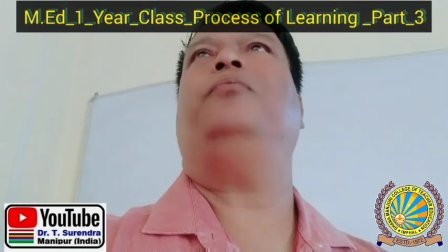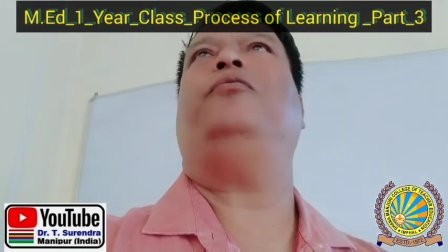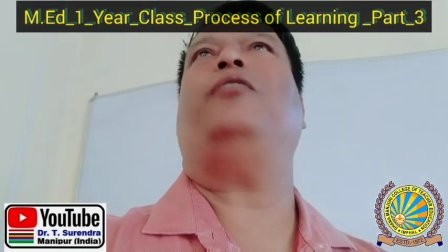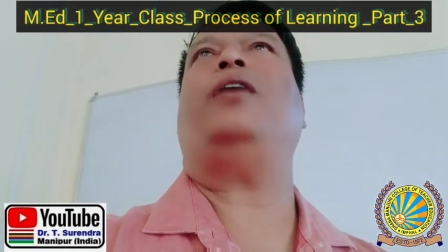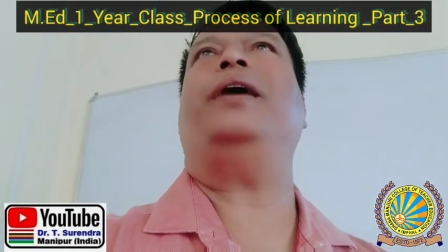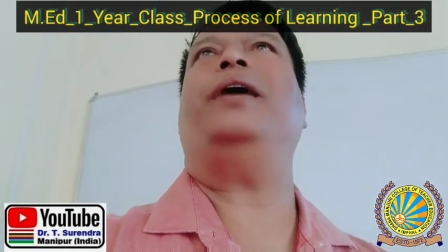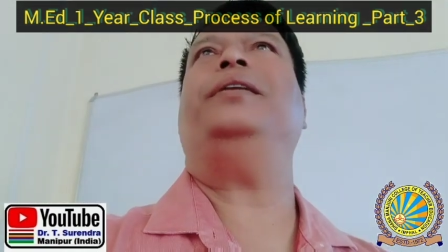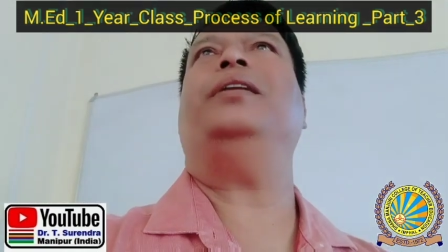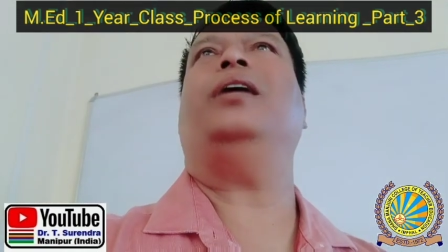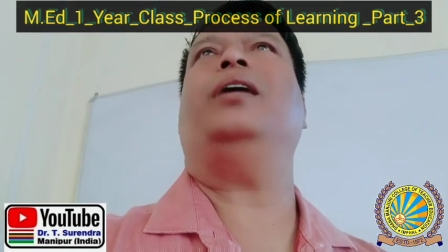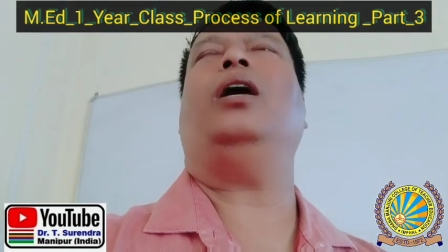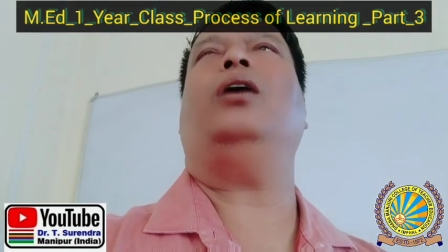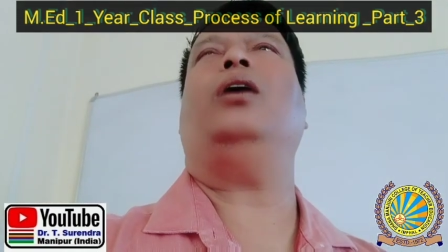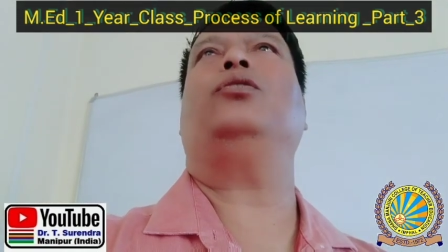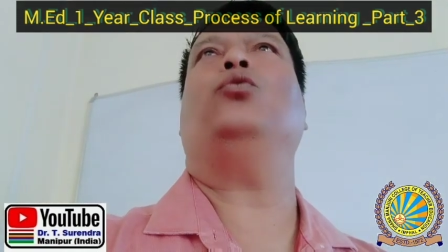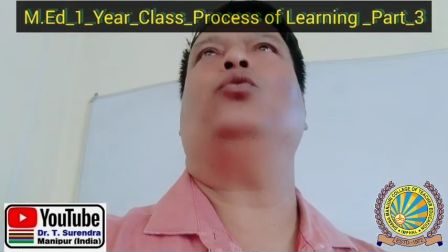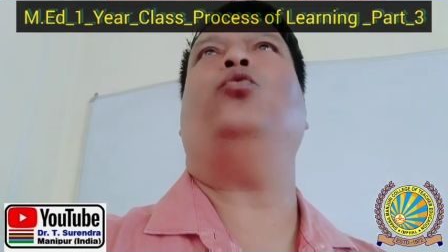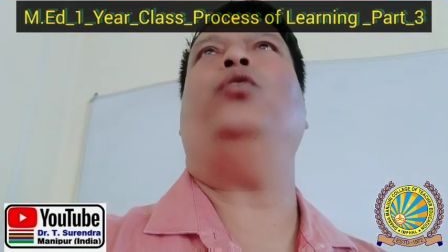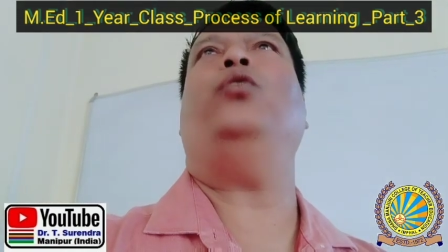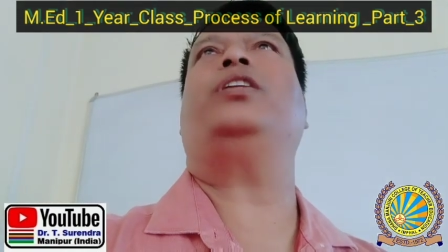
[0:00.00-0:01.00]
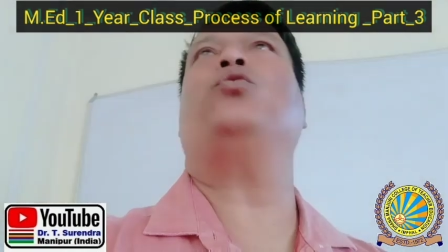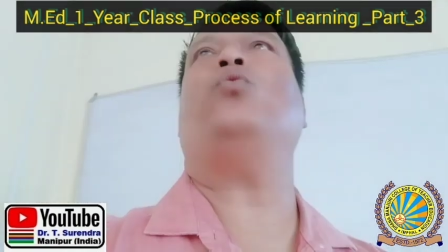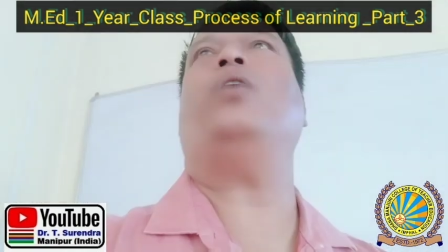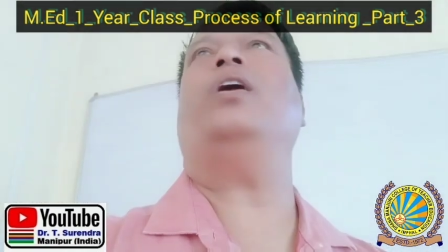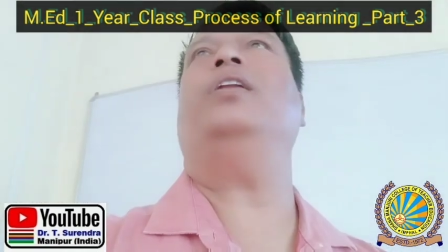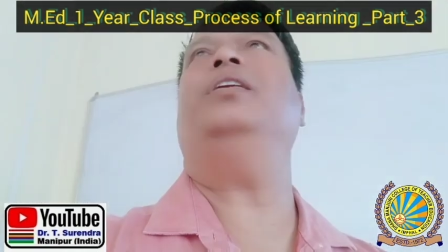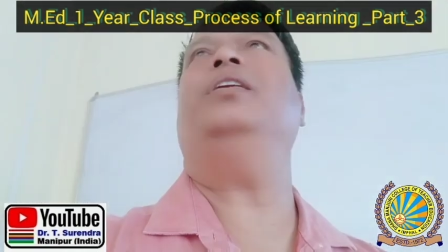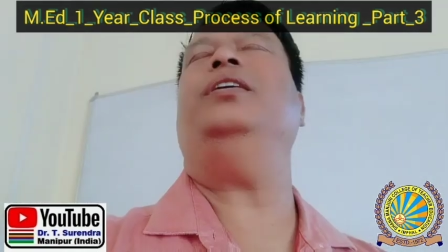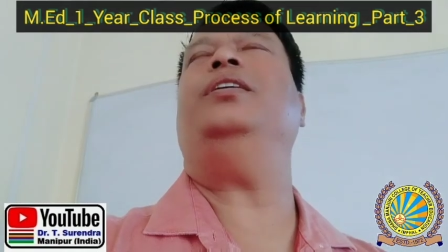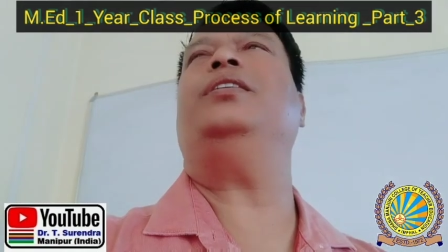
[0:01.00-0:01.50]
find out which
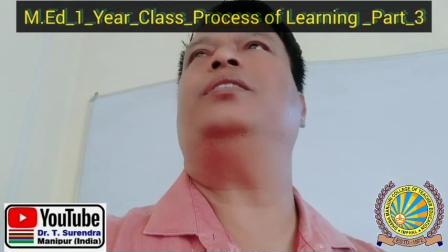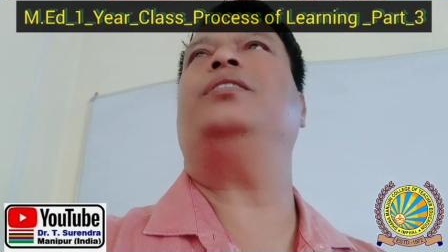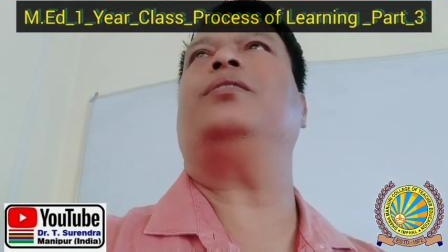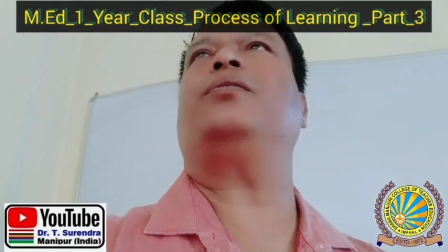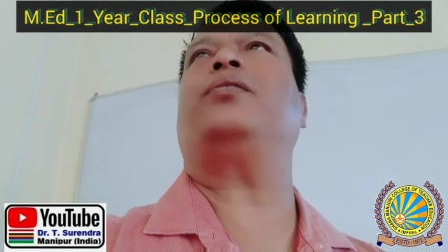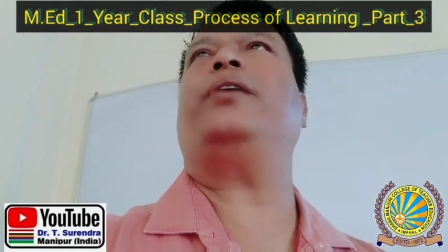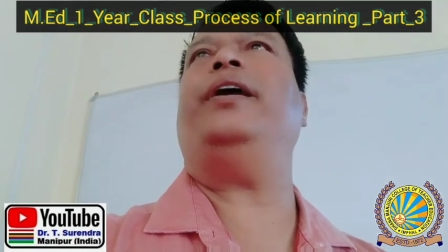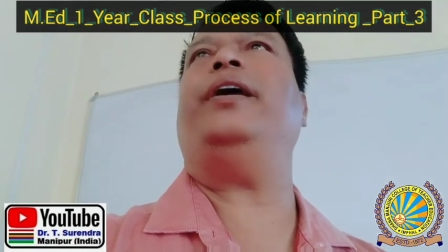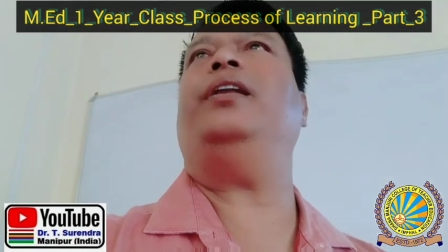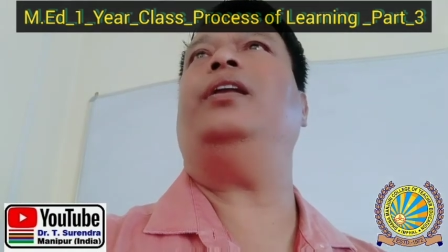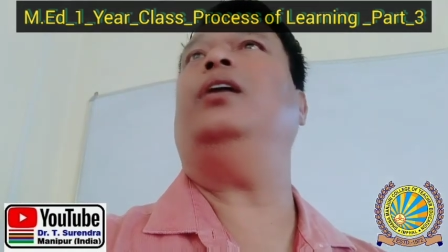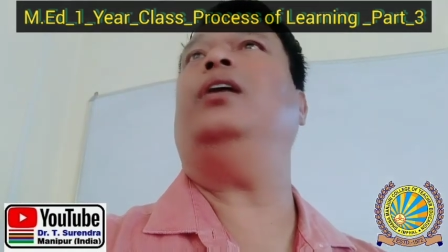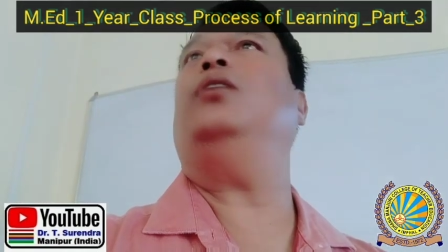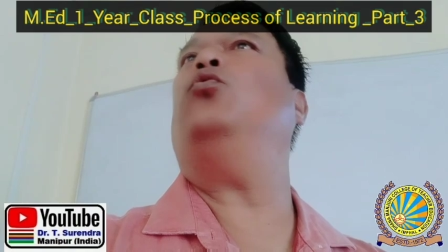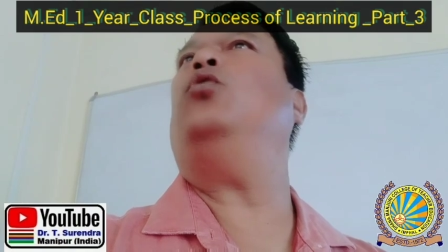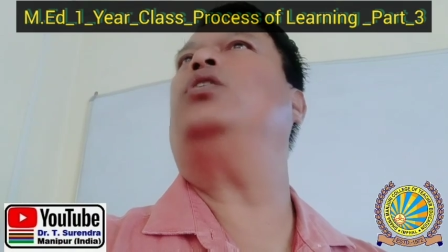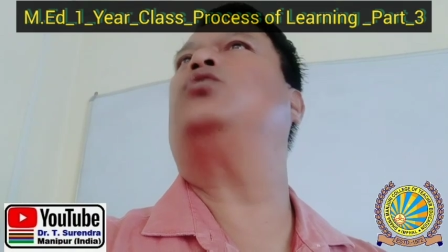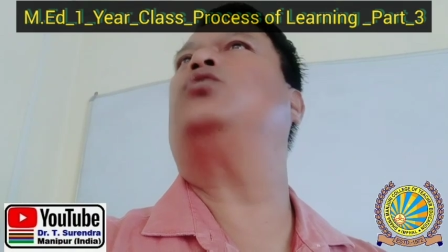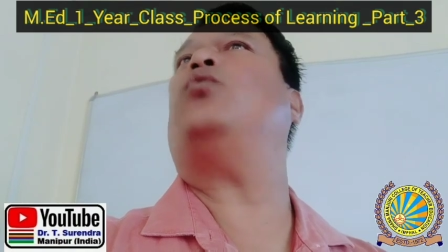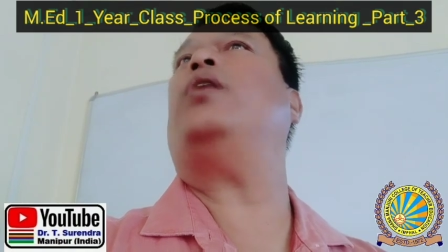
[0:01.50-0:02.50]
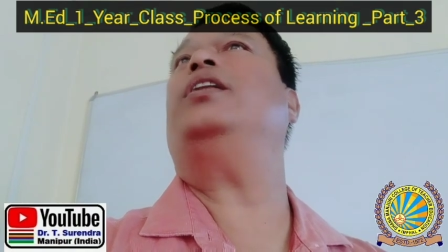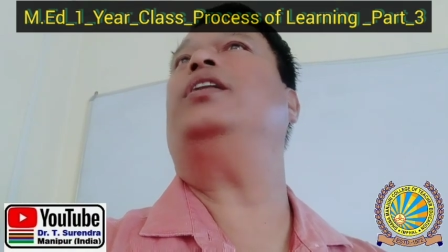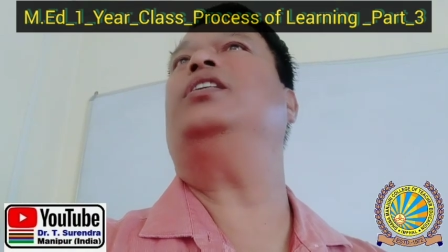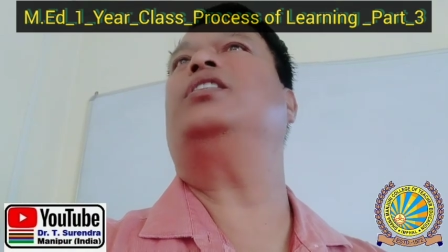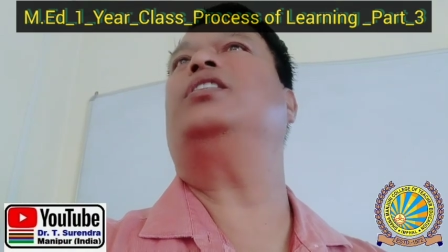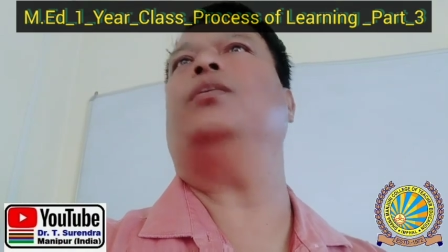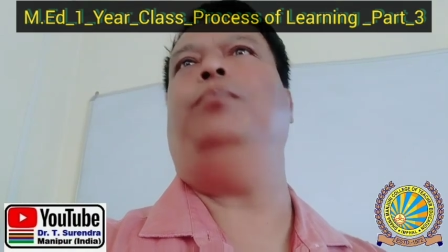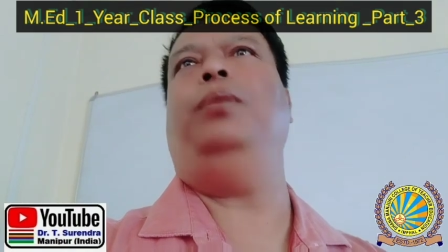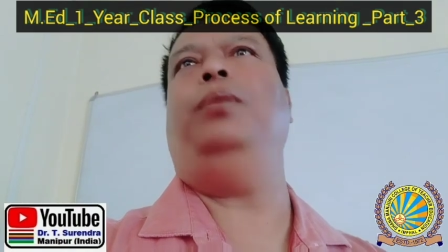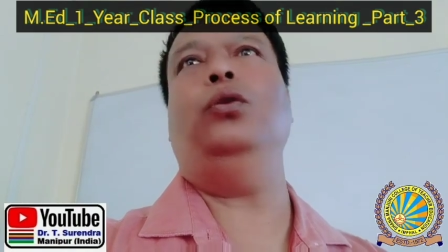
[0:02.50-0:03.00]
one is red and which one
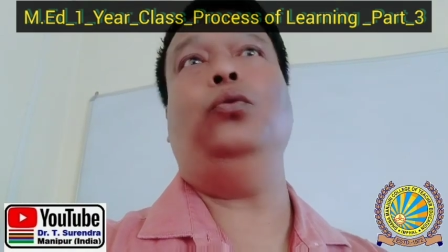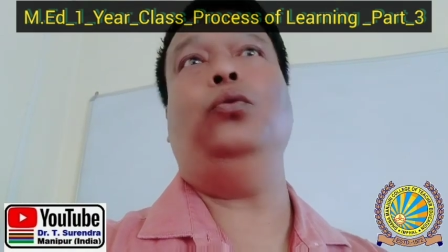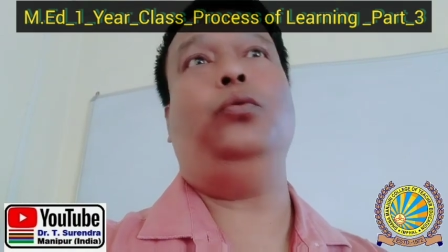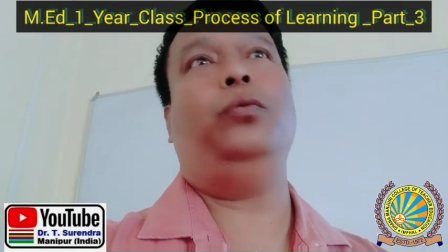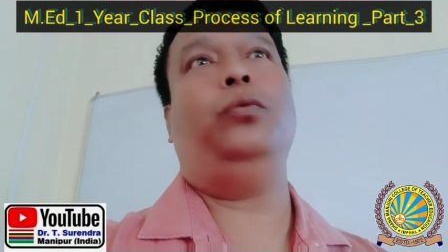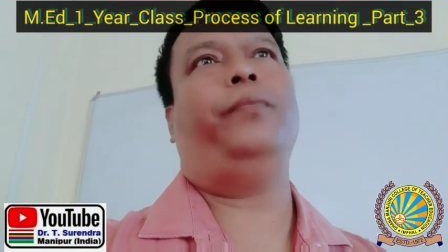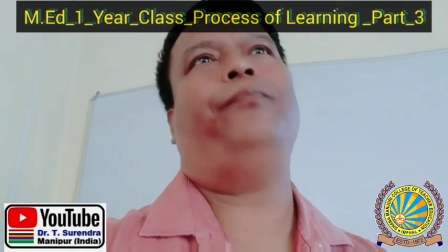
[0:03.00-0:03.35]
is a blue